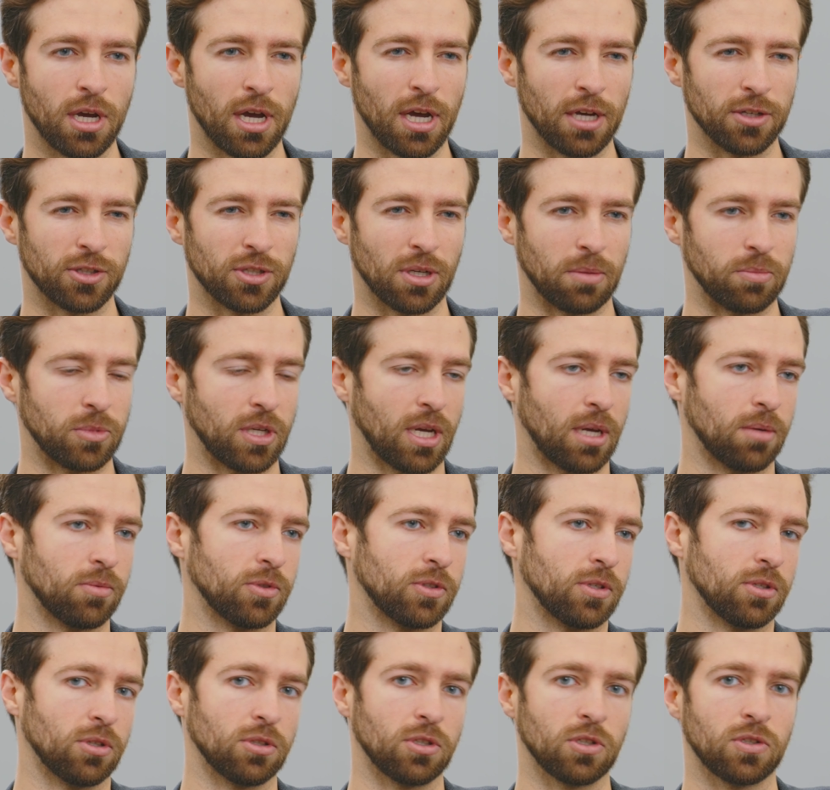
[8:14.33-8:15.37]
Sometimes
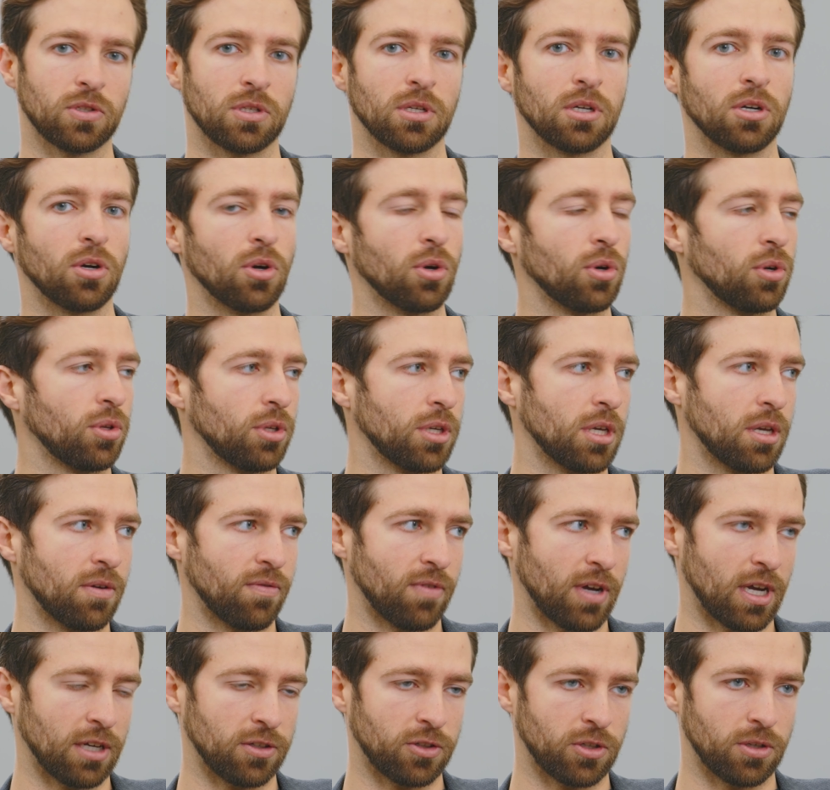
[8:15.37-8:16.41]
they're just an early
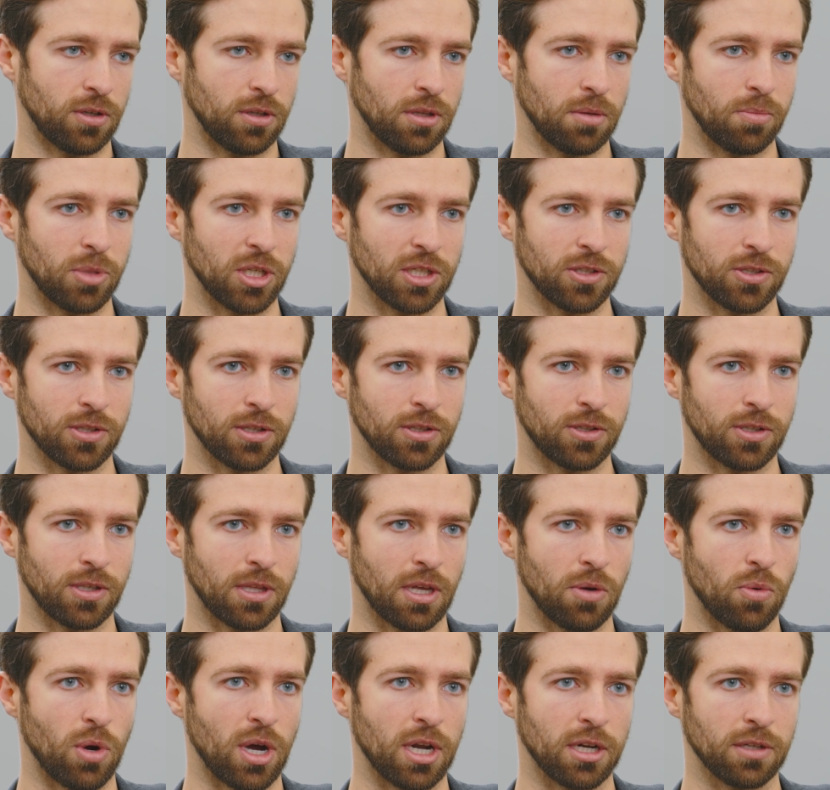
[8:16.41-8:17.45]
investor in the business and
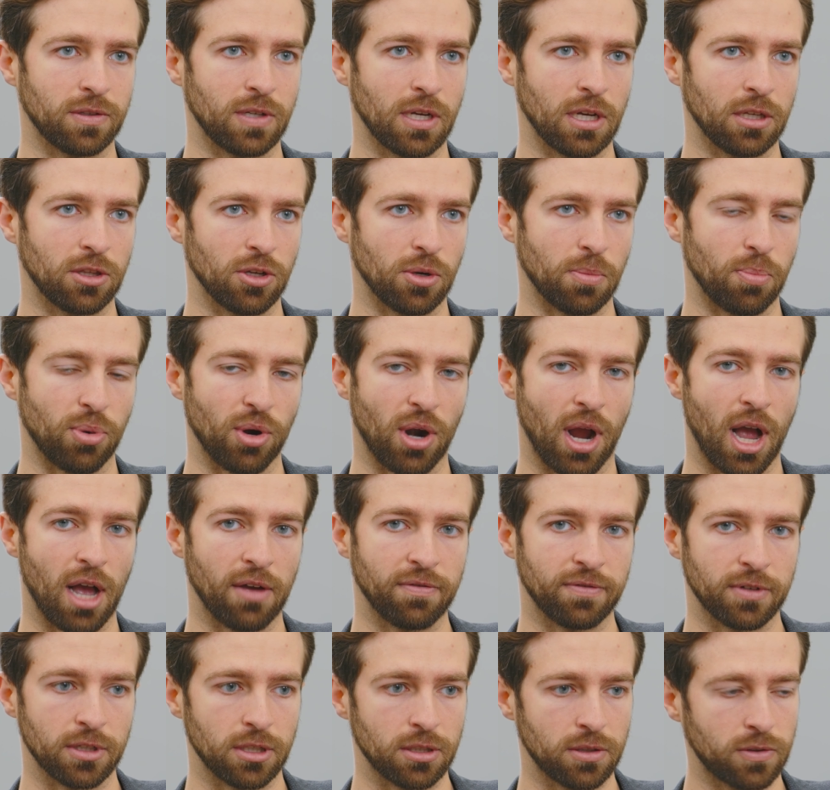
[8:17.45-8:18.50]
they want to take their
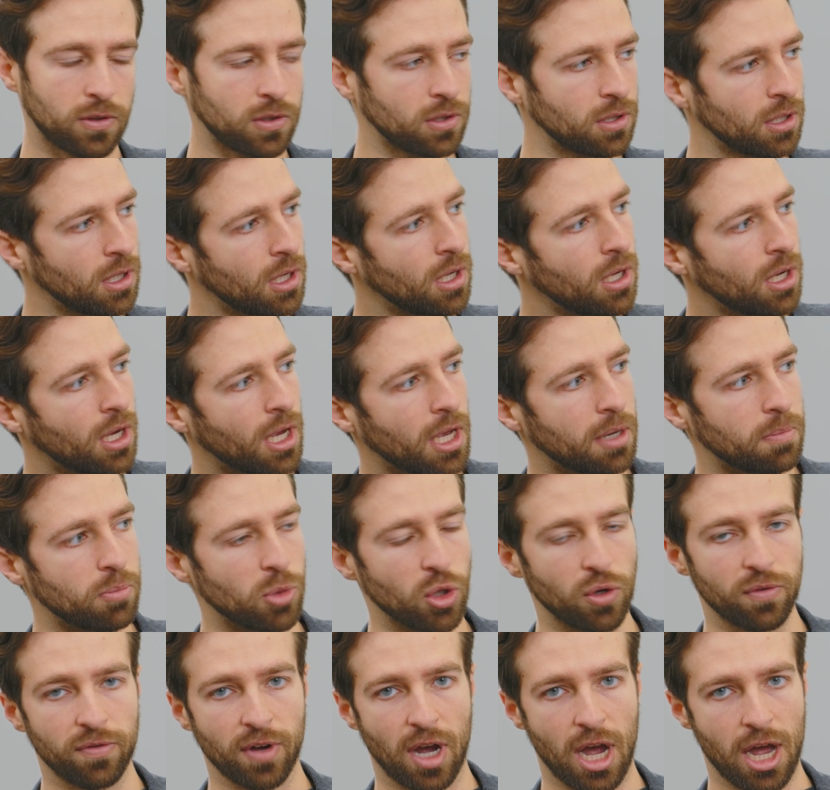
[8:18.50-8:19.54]
profits and
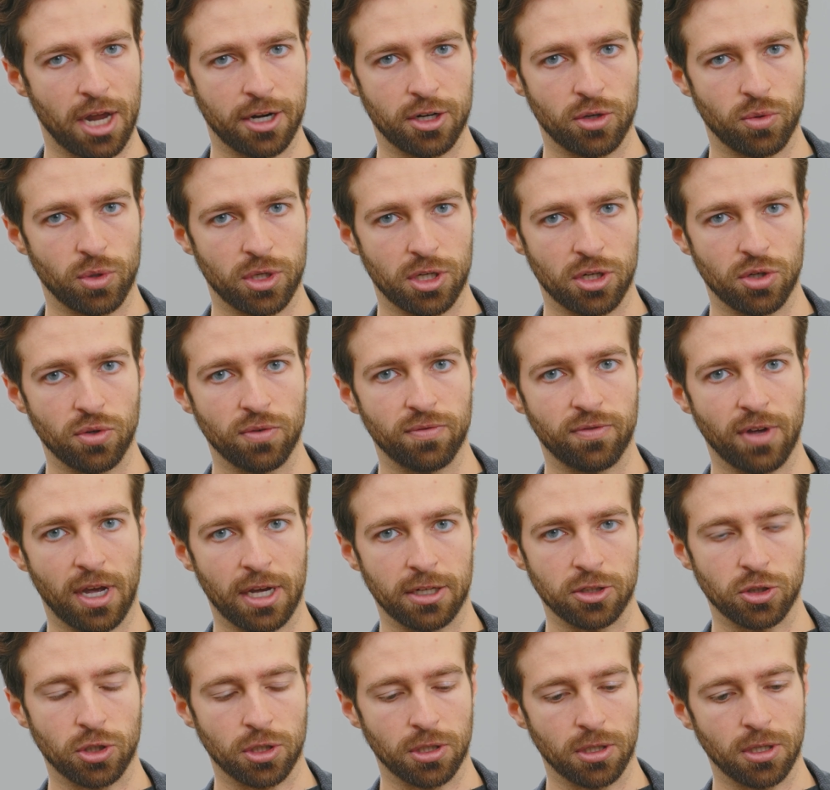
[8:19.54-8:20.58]
move on to a new
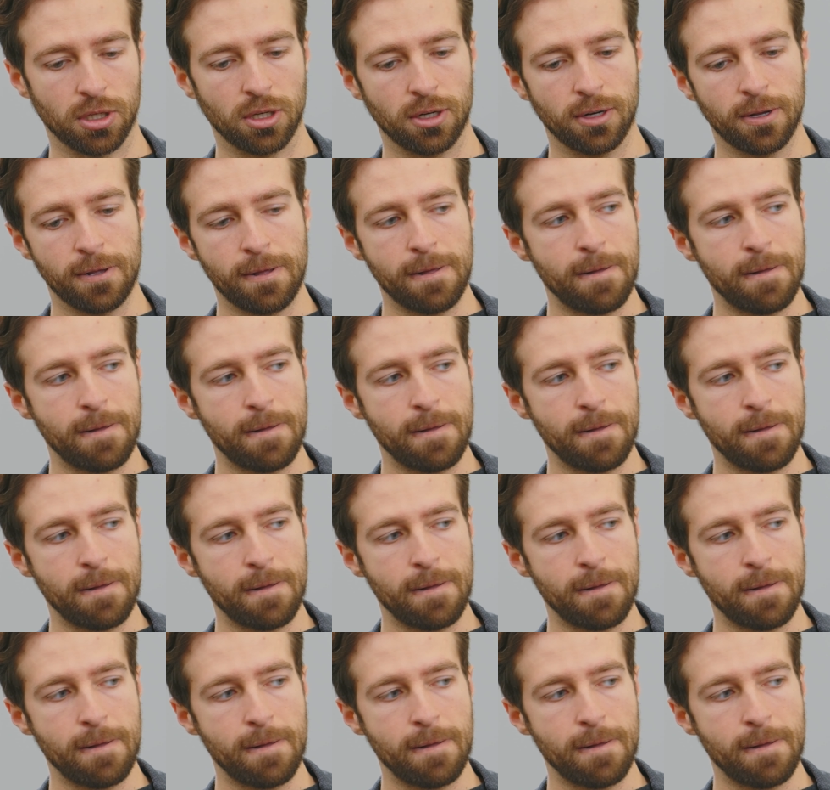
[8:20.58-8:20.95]
venture.